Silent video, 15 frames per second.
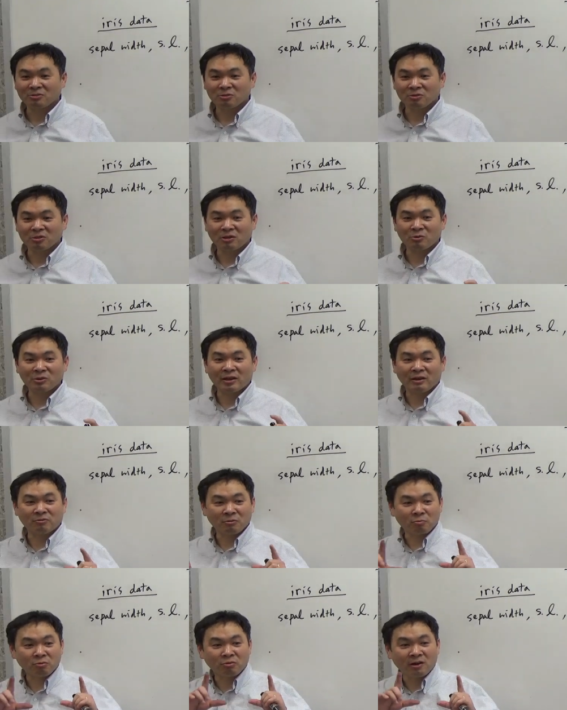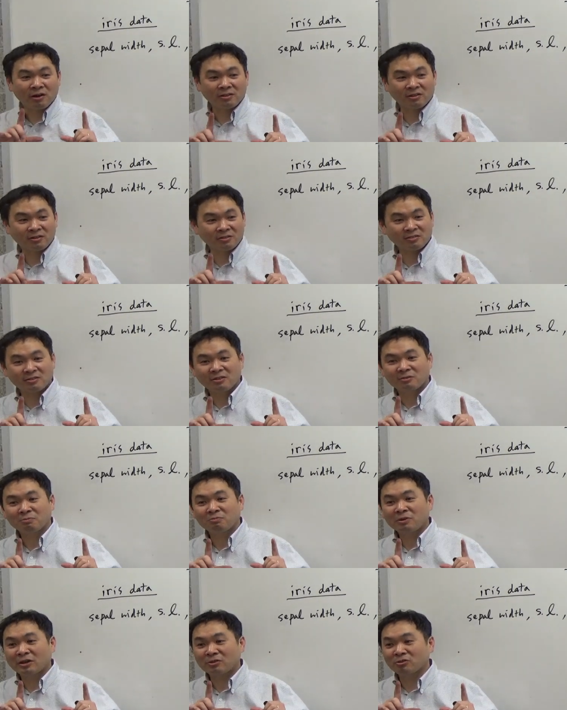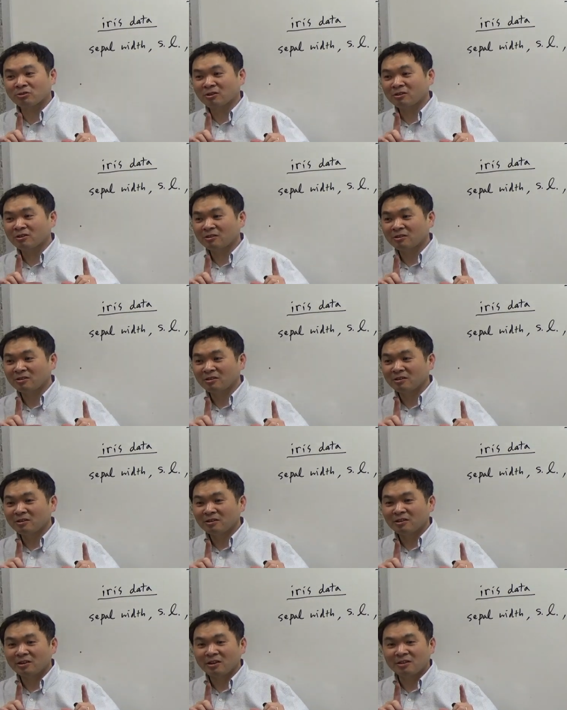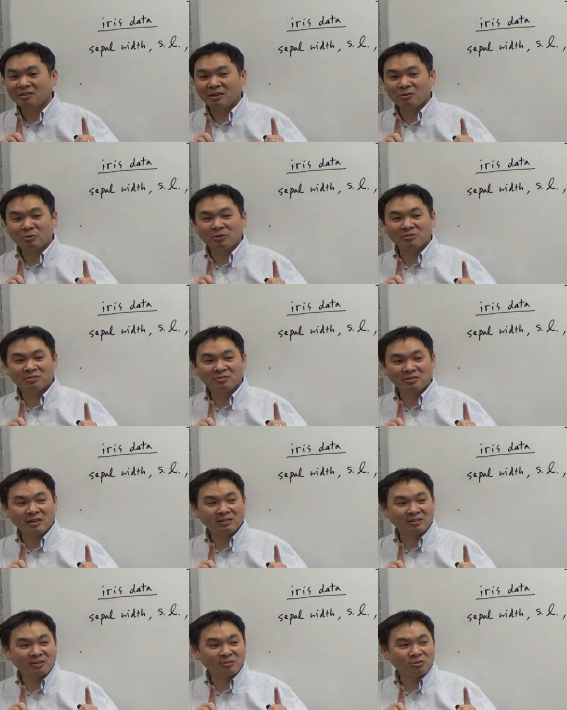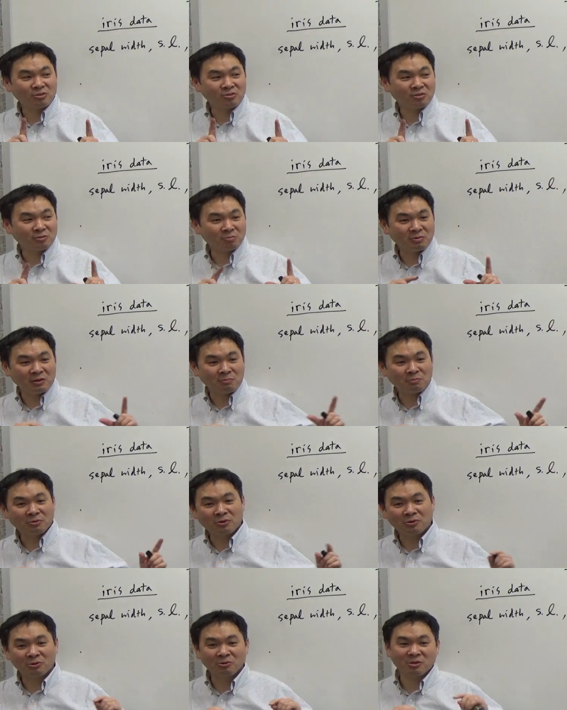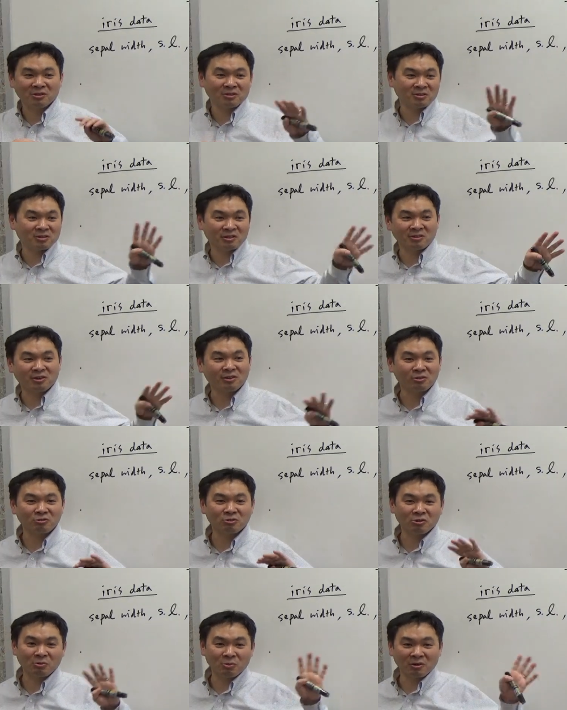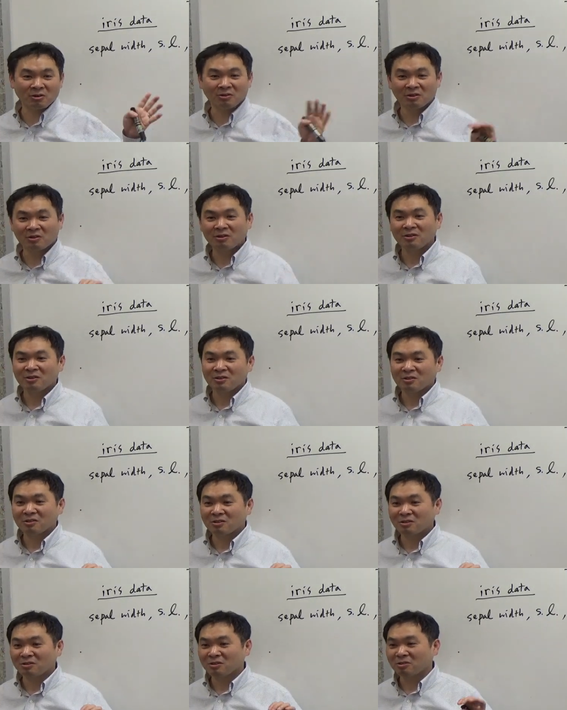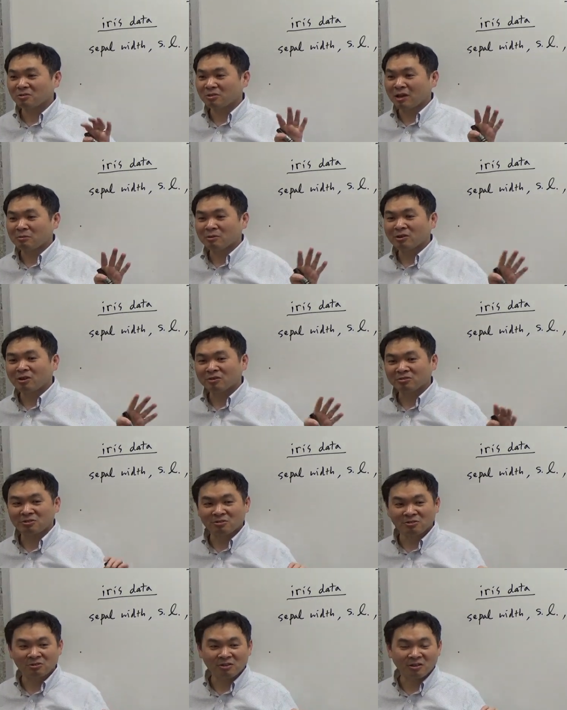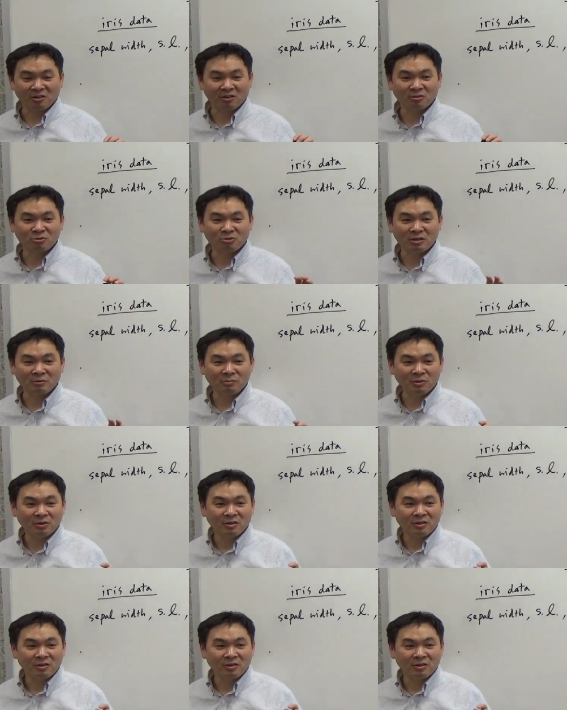So they would have a product picture, and they would send it to some people in a country where the labor costs are cheap.